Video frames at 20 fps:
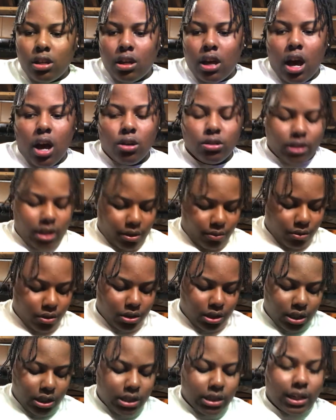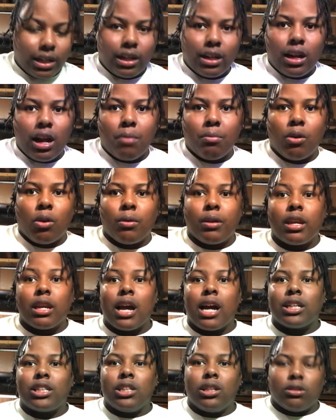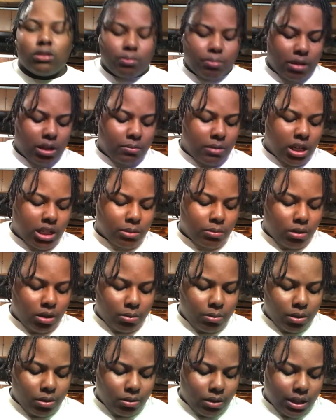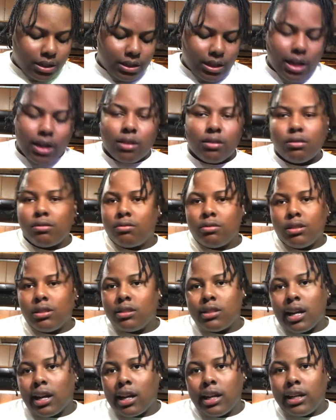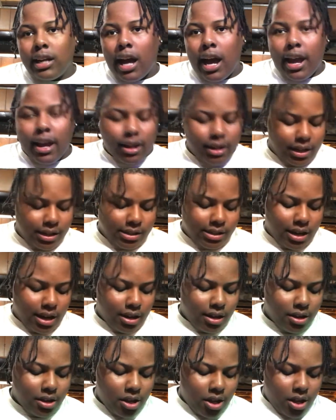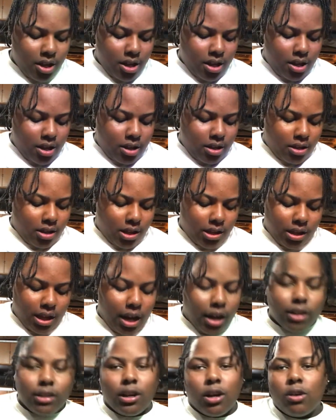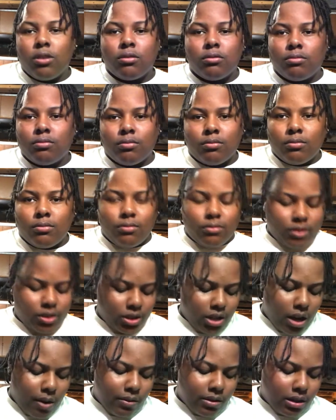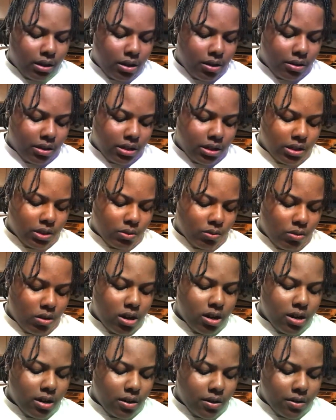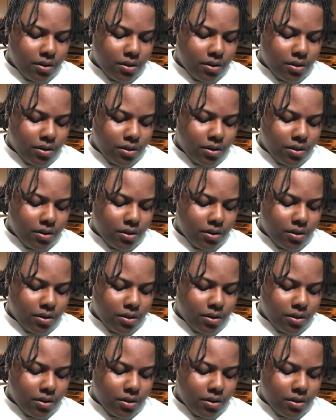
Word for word: I was like real thirsty because I'm about eating hot Cheetos and playing basketball, bro. That's not a not a good diet. That's not a not enough. So I was going to get some water.